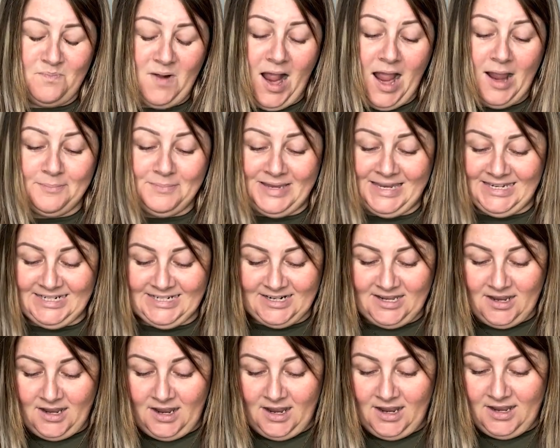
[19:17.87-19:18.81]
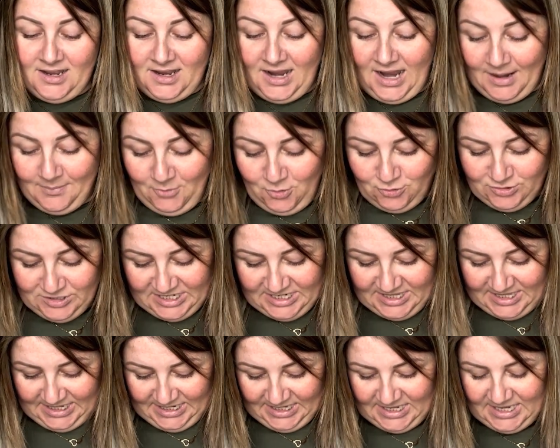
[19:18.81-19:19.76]
I mean, I'm already
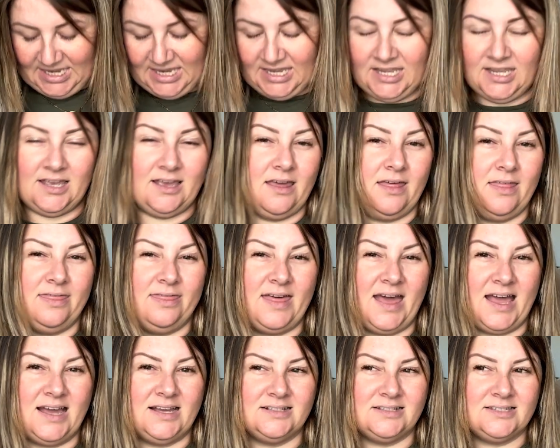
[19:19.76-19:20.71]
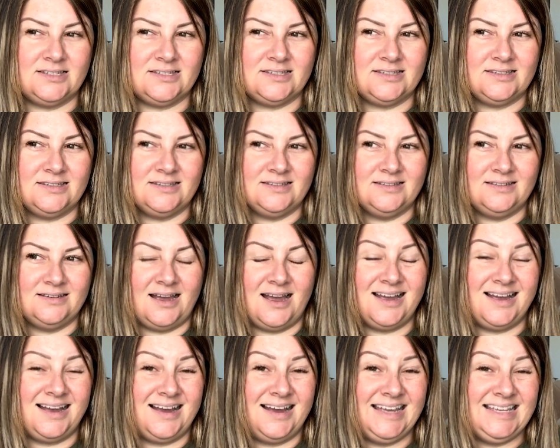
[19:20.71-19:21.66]
thinking that
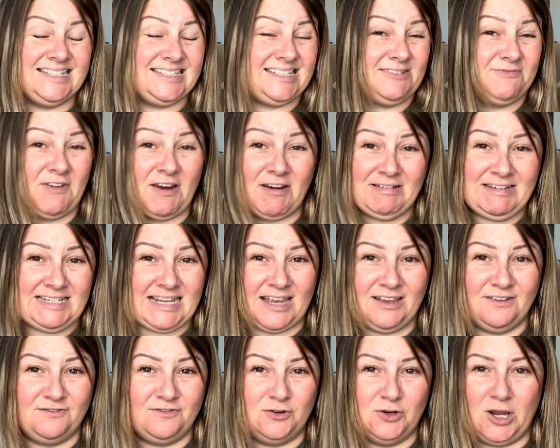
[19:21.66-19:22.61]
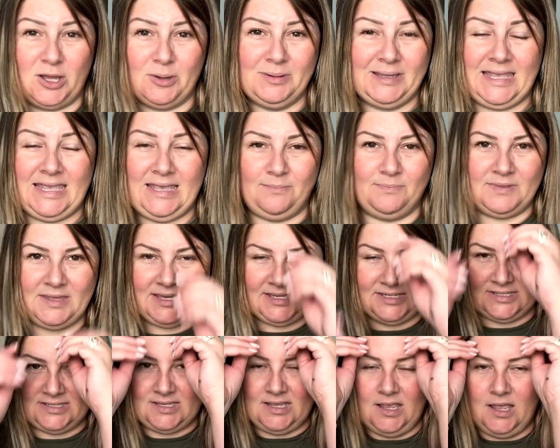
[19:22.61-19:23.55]
it's very doubtful I would keep
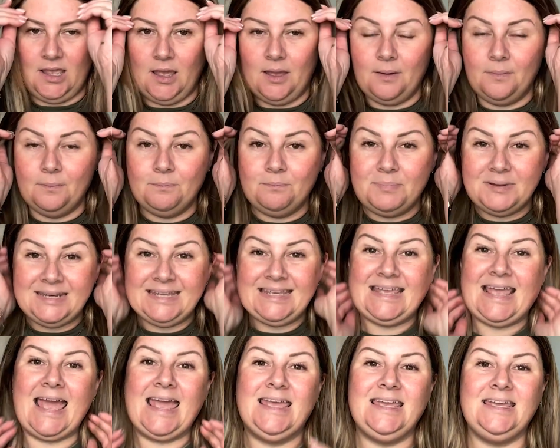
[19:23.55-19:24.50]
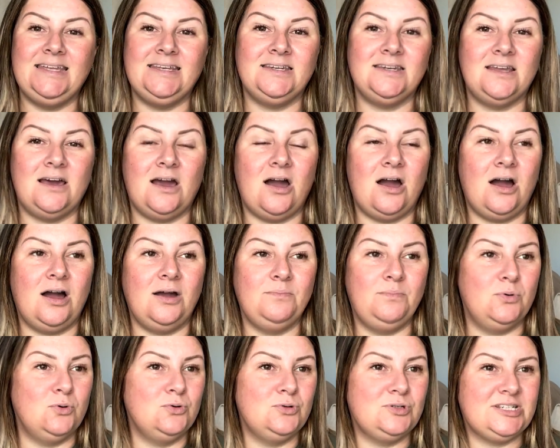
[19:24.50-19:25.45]
this. But again, I
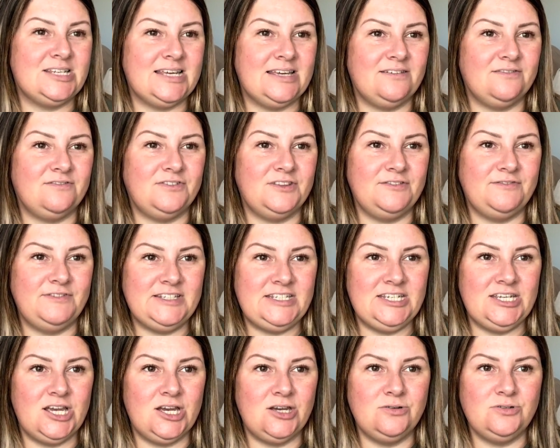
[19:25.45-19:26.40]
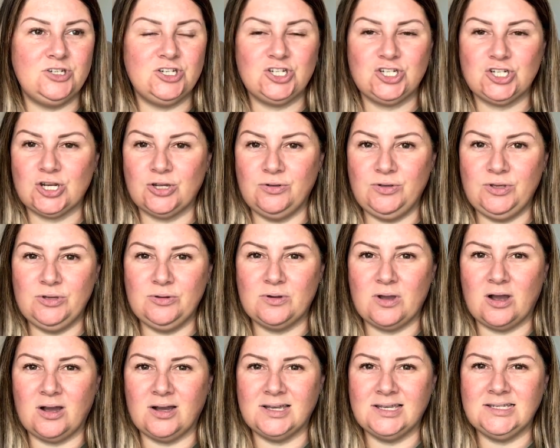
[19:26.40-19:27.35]
bought it for the video to show you
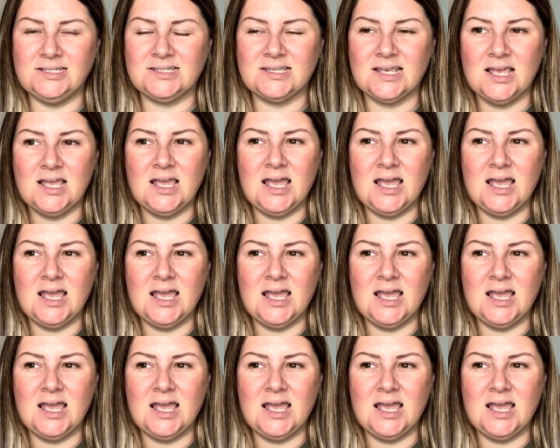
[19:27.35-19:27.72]
guys